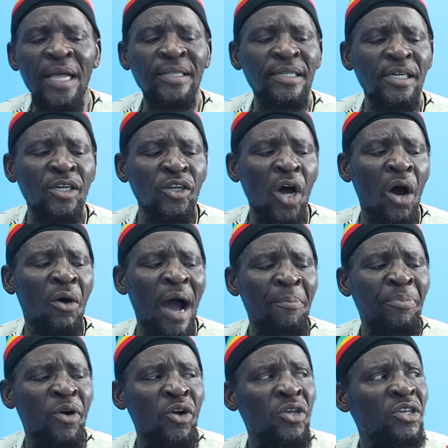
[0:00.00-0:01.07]
until now, a
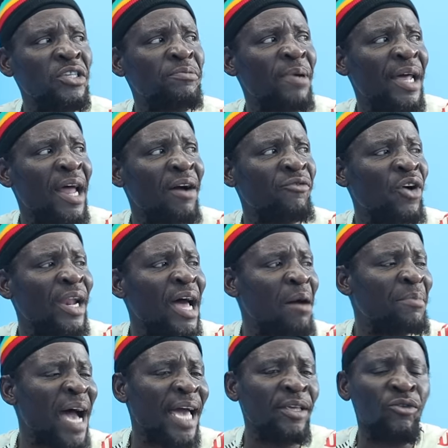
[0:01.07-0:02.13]
policeman have one
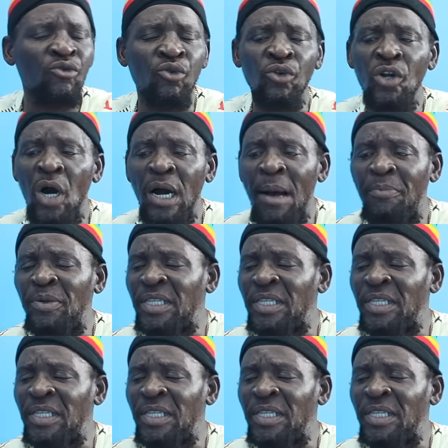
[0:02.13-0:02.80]
of my youth down at